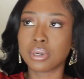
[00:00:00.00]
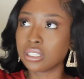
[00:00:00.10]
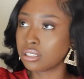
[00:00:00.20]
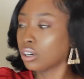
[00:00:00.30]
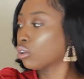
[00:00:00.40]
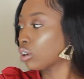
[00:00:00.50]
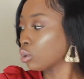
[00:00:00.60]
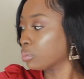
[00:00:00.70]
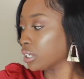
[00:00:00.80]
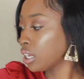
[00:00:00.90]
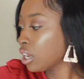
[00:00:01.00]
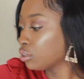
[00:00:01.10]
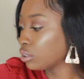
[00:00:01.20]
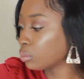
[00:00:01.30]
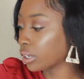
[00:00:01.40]
buttoned or open.
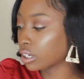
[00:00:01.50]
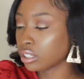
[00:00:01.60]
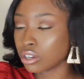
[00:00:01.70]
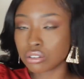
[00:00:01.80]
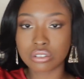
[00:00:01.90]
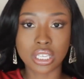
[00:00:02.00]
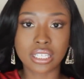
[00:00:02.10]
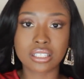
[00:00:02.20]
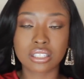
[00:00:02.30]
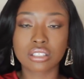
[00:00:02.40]
You can wear it closed and it